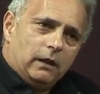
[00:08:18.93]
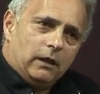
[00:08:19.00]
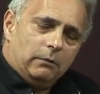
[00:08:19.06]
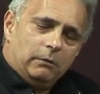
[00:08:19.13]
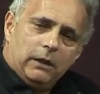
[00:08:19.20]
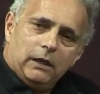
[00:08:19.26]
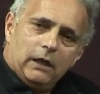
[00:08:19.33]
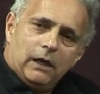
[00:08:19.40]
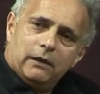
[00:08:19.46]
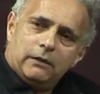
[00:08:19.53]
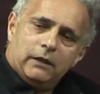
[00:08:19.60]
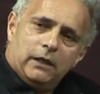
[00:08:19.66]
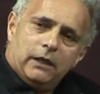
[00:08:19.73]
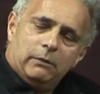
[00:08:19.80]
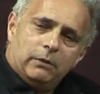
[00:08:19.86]
I mean, how
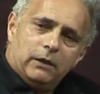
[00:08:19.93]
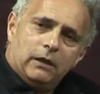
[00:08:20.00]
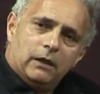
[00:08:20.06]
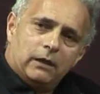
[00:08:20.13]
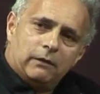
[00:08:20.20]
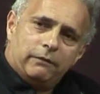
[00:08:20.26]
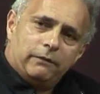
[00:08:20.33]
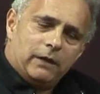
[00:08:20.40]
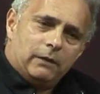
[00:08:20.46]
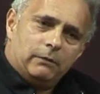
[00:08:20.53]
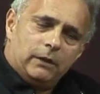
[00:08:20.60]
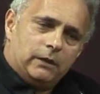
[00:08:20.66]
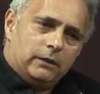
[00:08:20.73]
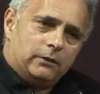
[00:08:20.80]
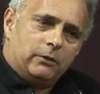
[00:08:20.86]
can anybody like a
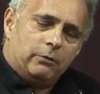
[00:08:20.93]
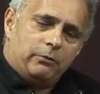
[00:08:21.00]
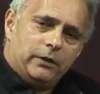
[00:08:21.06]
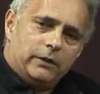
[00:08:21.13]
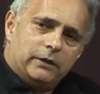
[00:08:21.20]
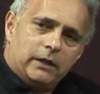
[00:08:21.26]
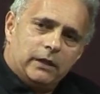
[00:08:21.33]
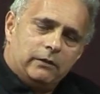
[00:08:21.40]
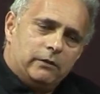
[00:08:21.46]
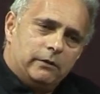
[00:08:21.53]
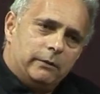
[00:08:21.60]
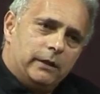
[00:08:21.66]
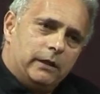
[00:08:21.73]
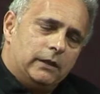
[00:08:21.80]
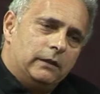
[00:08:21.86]
family that's got Prince
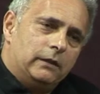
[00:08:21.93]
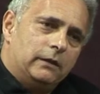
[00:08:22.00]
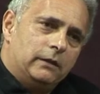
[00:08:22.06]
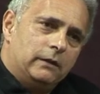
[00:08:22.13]
Andrew in it?